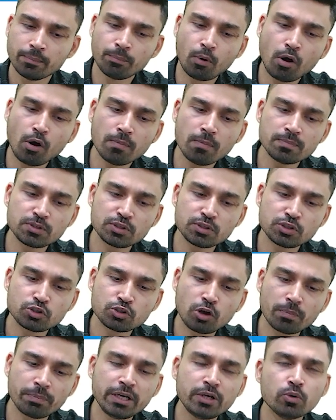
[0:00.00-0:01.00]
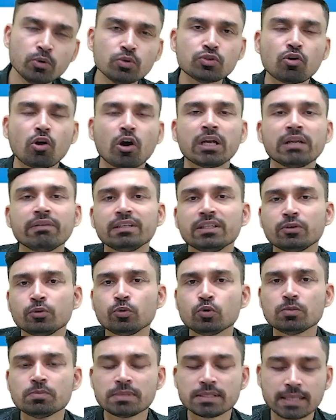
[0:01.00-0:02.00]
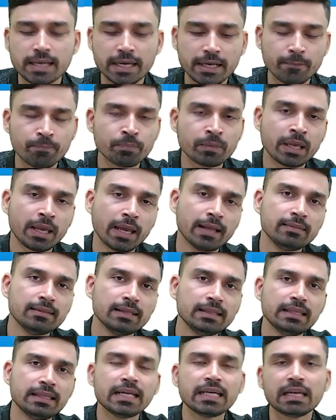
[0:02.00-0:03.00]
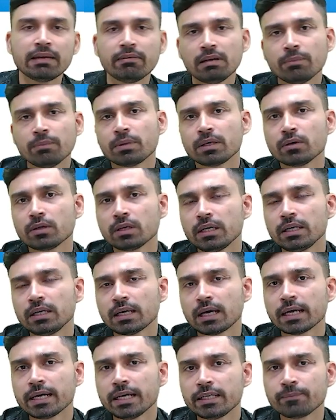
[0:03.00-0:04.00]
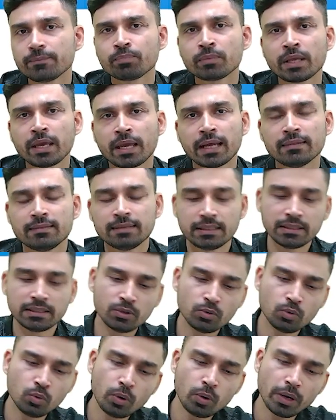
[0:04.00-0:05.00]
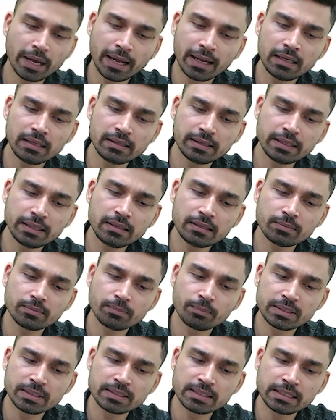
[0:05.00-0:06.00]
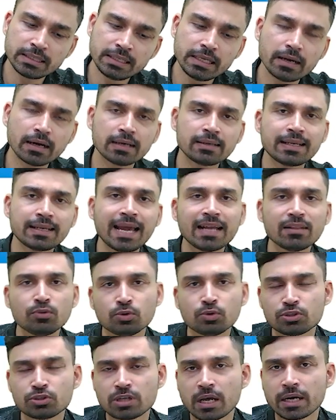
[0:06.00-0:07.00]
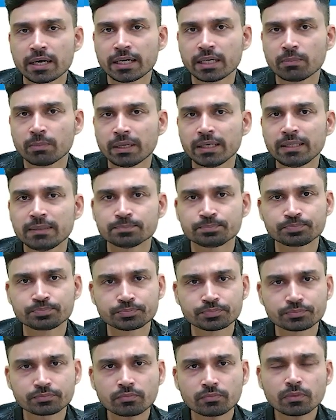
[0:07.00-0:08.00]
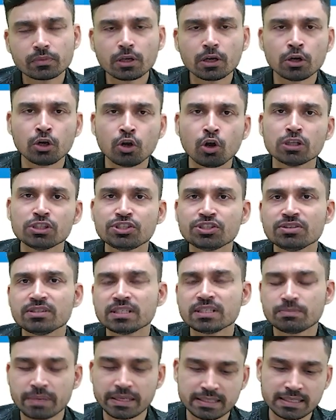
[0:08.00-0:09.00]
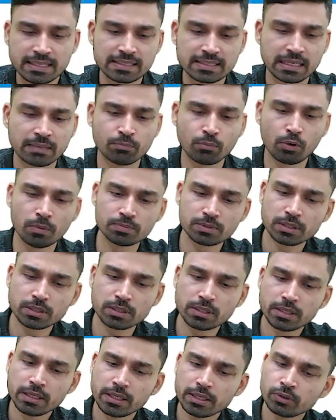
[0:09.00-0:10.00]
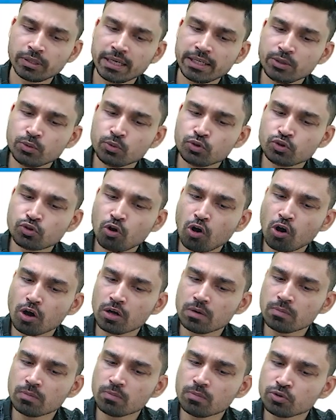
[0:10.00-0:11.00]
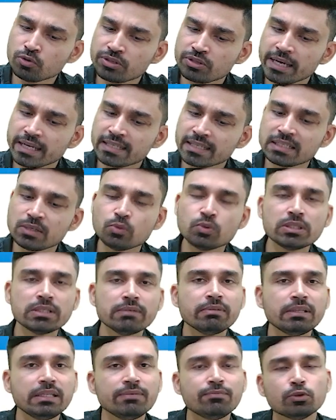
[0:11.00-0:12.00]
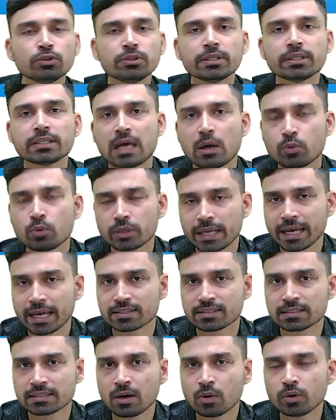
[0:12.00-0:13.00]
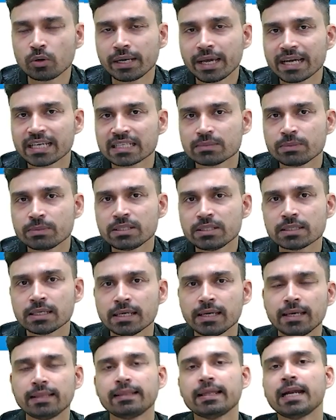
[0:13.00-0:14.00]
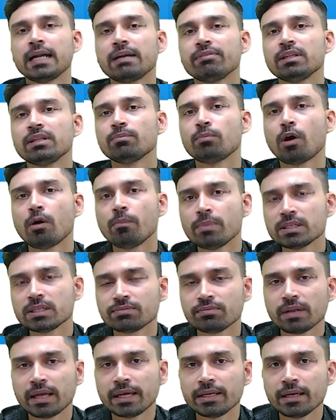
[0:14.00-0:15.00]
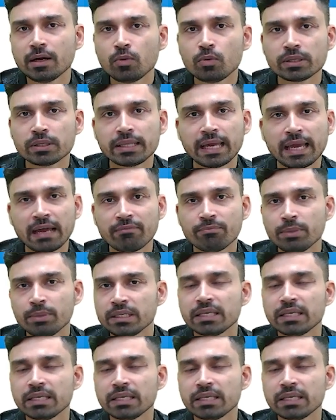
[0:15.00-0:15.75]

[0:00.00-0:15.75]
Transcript: bombs, torpedoes, or even cruise missile, and then they are given a particular target, and then they go and then basically attack those target by launching these missiles and bombs. So they are used almost exclusively for the ground attacks. Ground attacks means that when the bombers fly out, they have